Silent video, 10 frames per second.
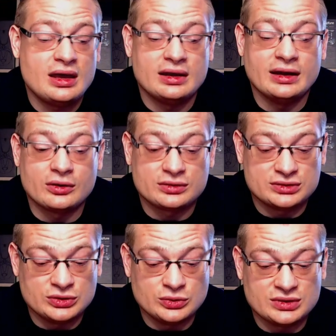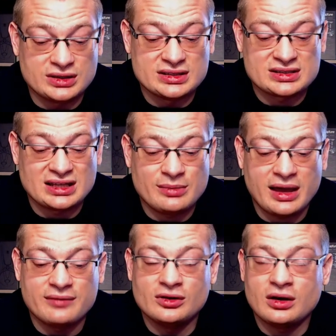Now, to disclaim, I
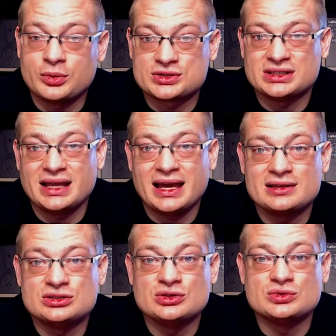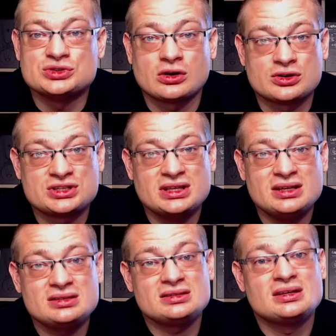have not personally had to charge
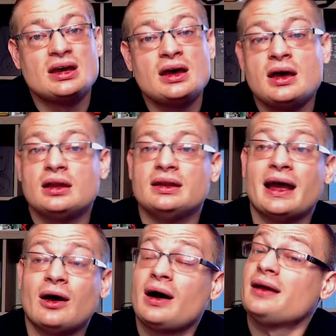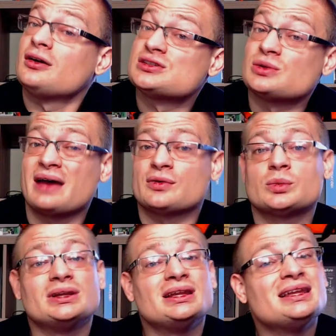this. Now, I also haven't
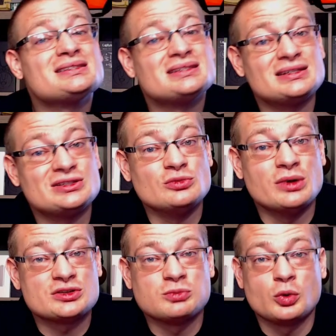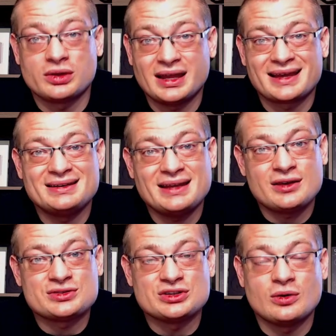really listened to it too much, more than like a day
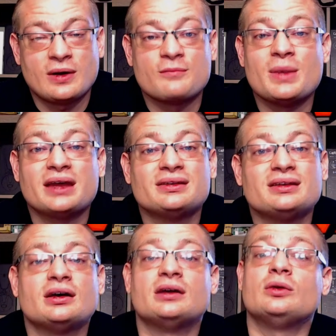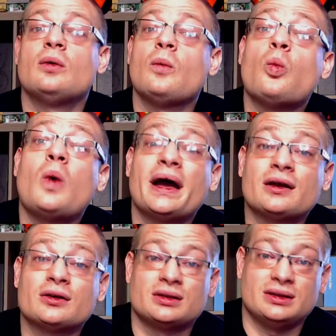or so. I've mainly done
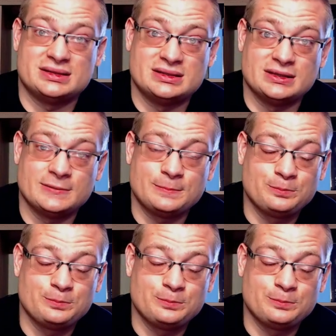wired listening.